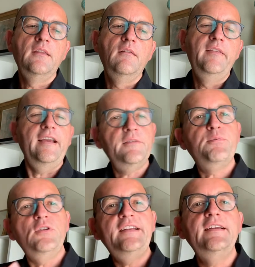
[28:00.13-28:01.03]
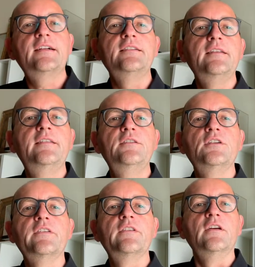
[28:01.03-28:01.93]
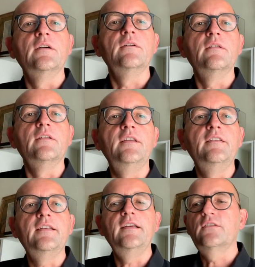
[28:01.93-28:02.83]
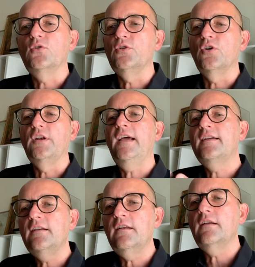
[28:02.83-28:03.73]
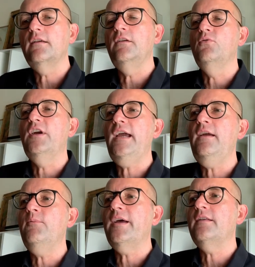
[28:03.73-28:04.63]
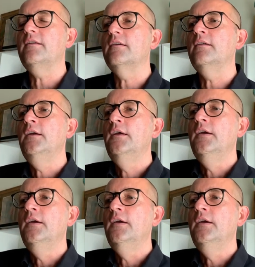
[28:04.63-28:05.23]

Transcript: there's political decisions these days going on, like in the UK, where the